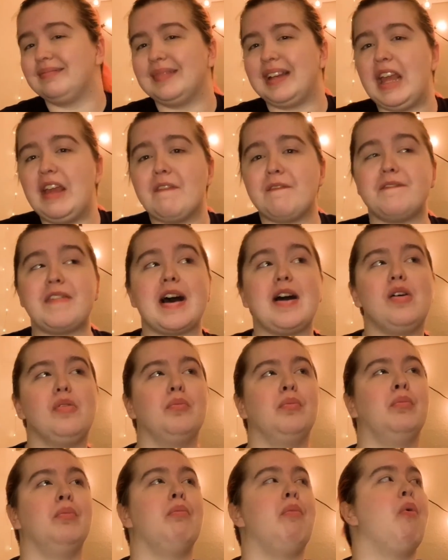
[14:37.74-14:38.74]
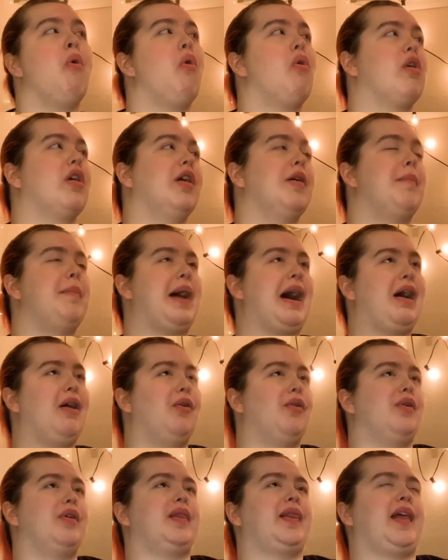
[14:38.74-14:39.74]
It felt more
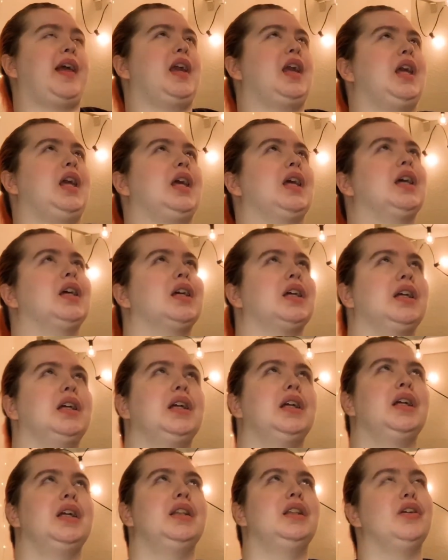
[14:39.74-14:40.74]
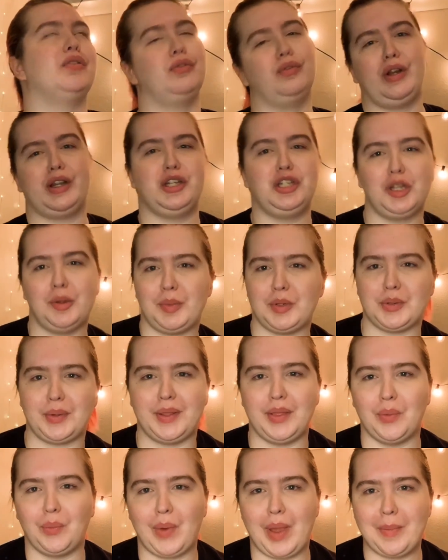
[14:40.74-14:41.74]
about the friendship
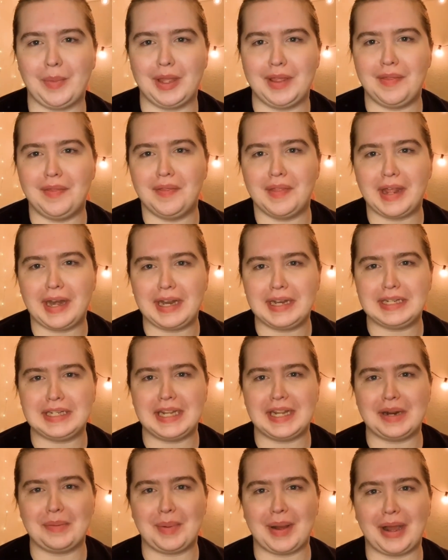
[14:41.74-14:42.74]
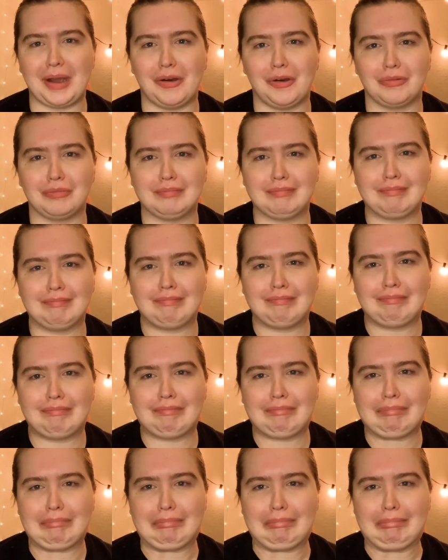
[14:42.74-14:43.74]
between the women than it did about
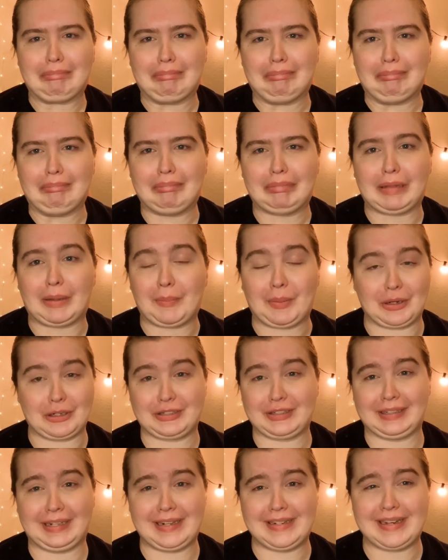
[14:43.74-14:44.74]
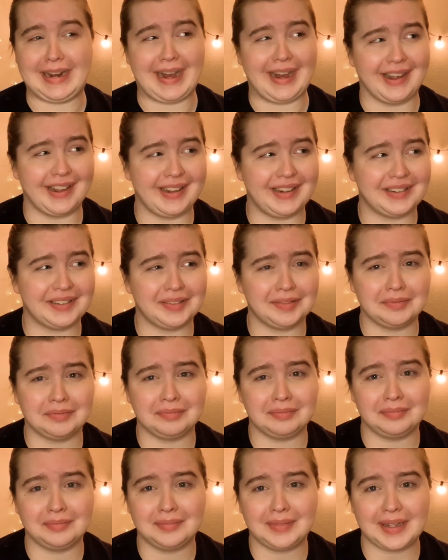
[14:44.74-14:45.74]
the person that died,
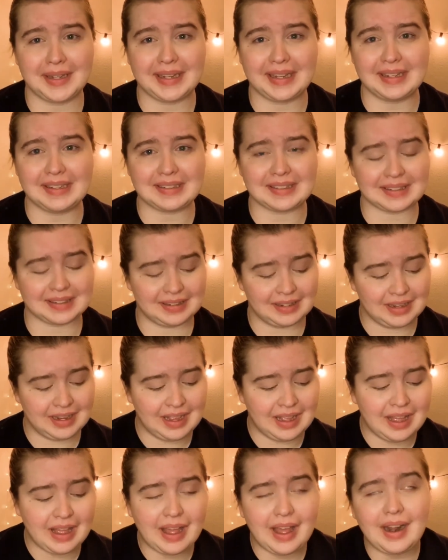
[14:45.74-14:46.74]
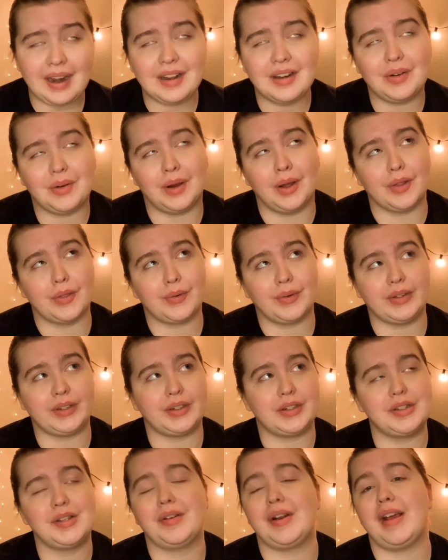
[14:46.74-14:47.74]
I guess. And I know all
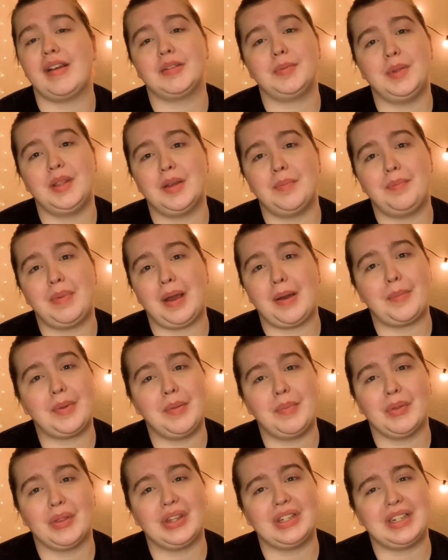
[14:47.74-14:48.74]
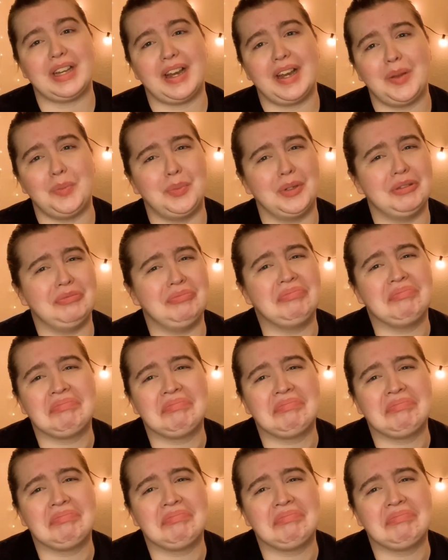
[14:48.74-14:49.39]
thrillers don't have to be about people that died, but